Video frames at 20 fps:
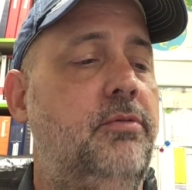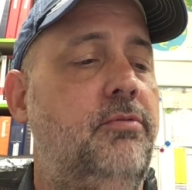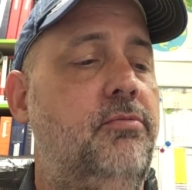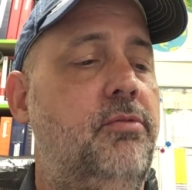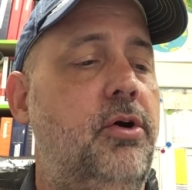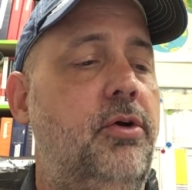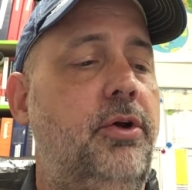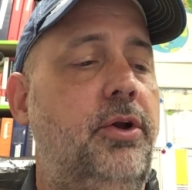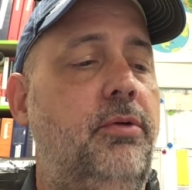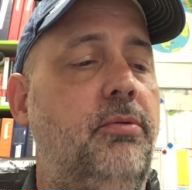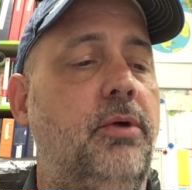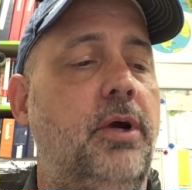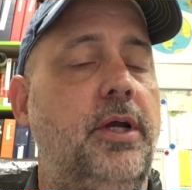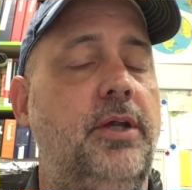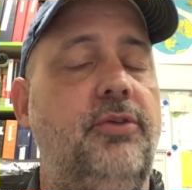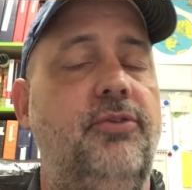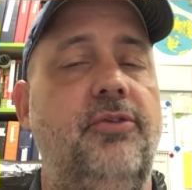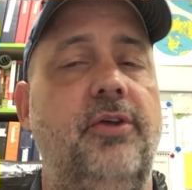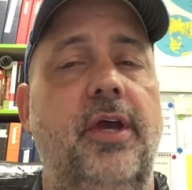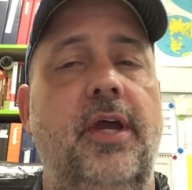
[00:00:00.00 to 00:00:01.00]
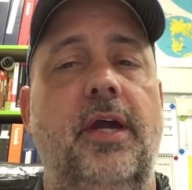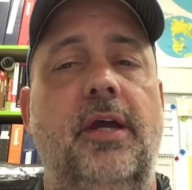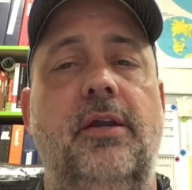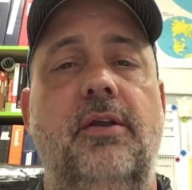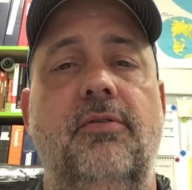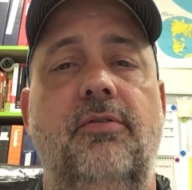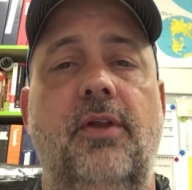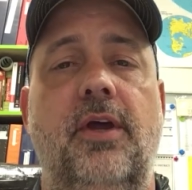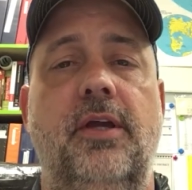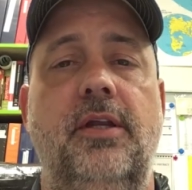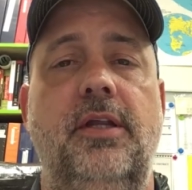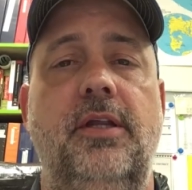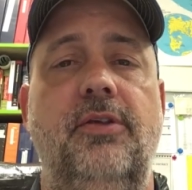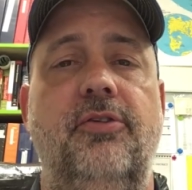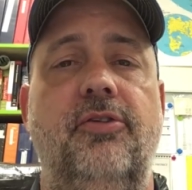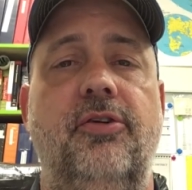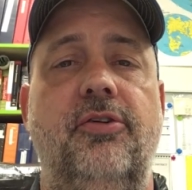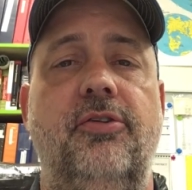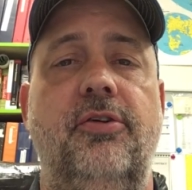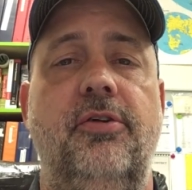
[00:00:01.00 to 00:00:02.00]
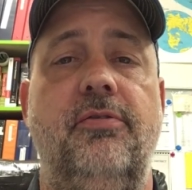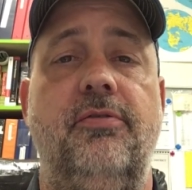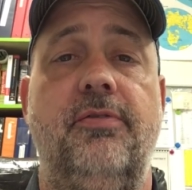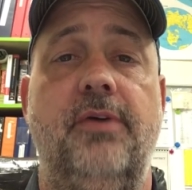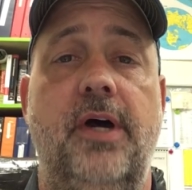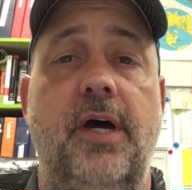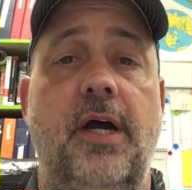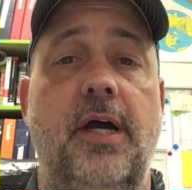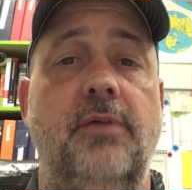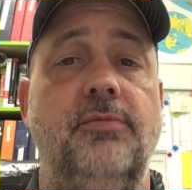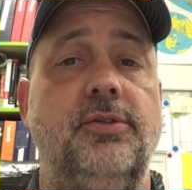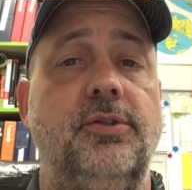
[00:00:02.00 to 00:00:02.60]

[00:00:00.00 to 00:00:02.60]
Voting Rights Act of 1965,